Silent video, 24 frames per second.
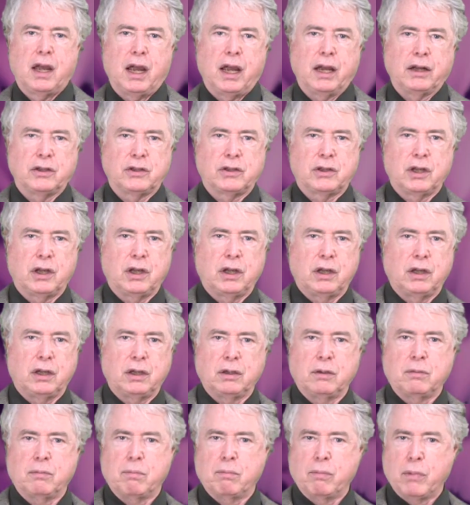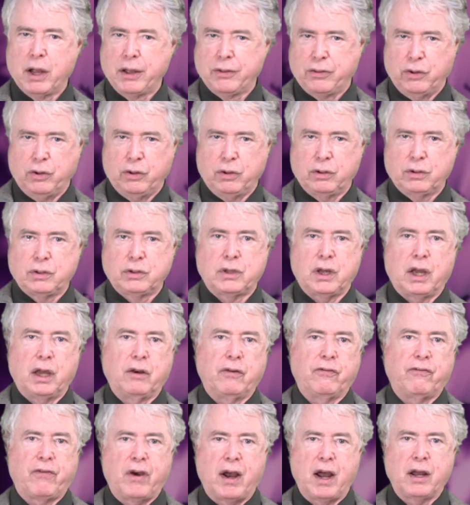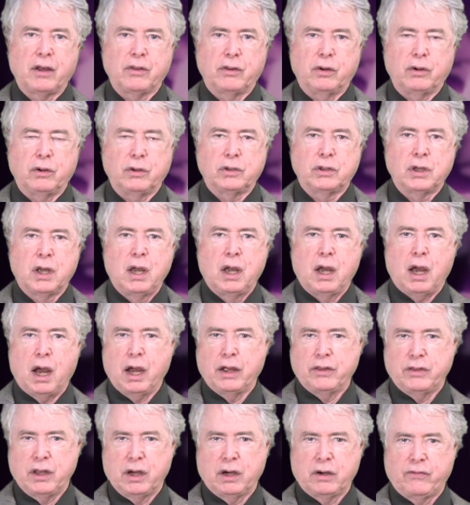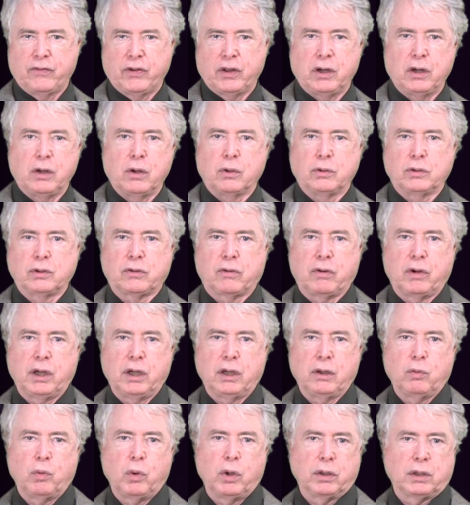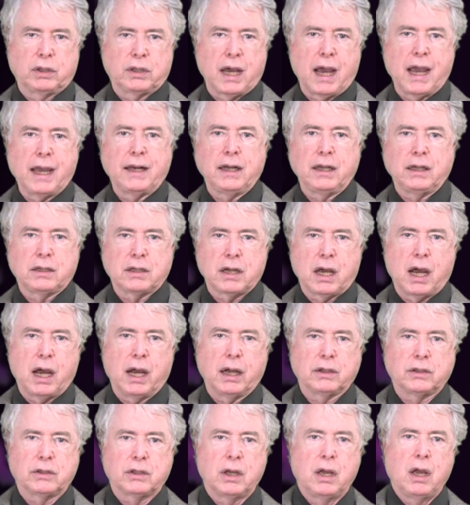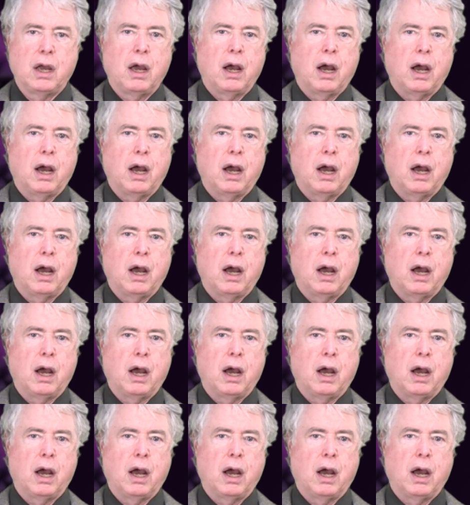and see mothers and fathers on their video screen with tiny tots